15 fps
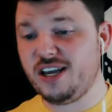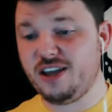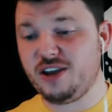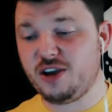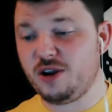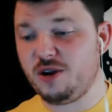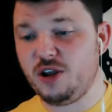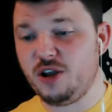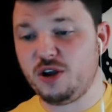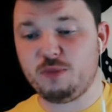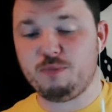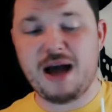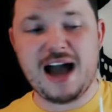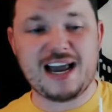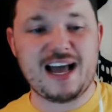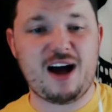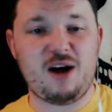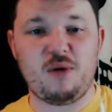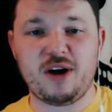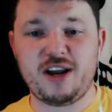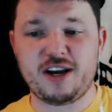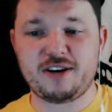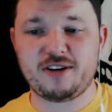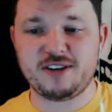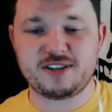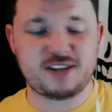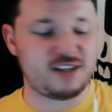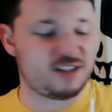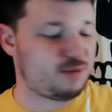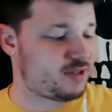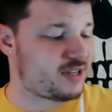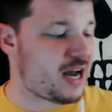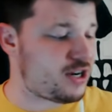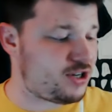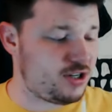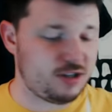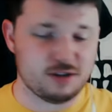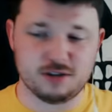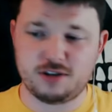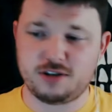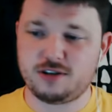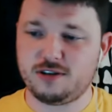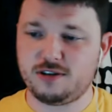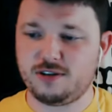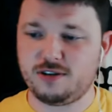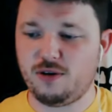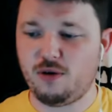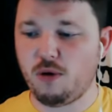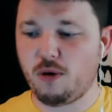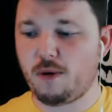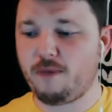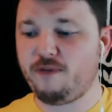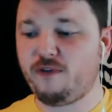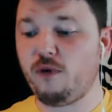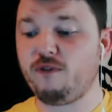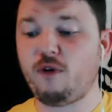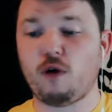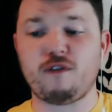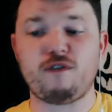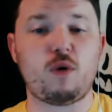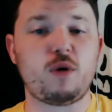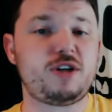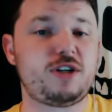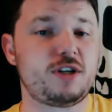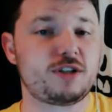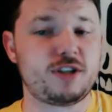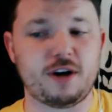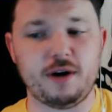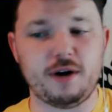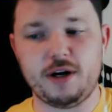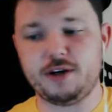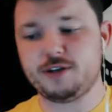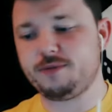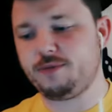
you could back out one Icarus and get some Sky Shields or Void Shield generators.